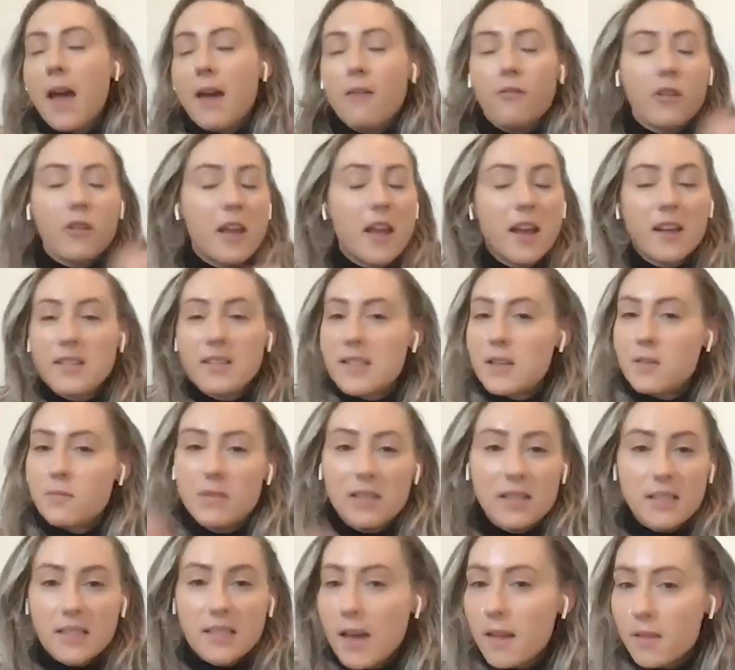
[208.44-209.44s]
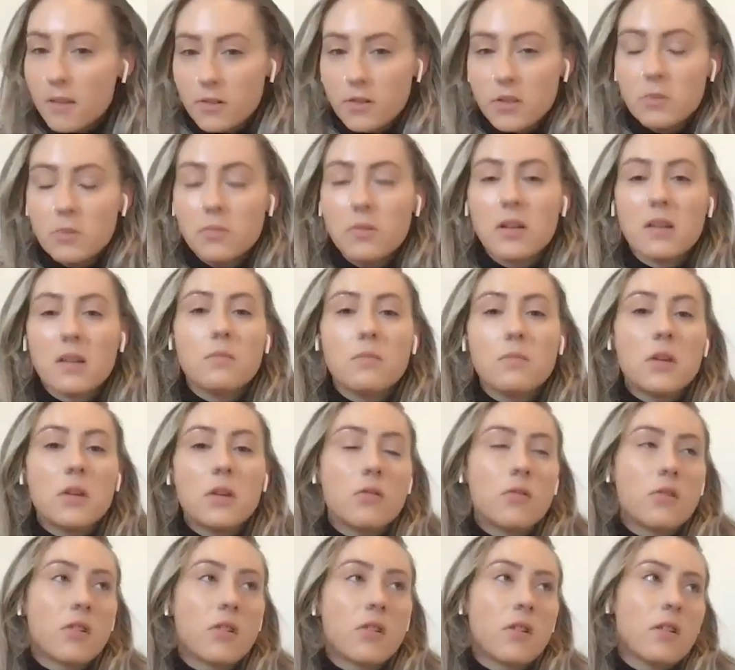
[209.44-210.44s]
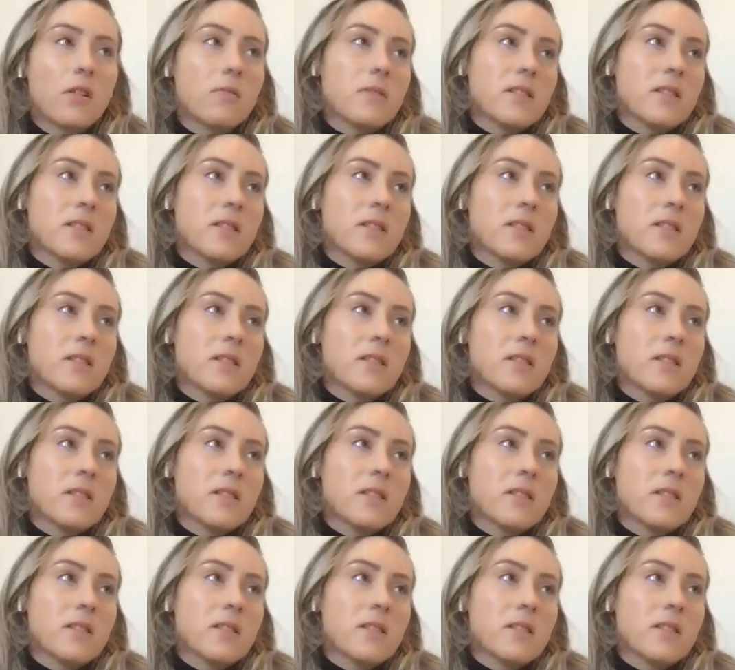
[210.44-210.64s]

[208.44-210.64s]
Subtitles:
every headset was tethered to a computer.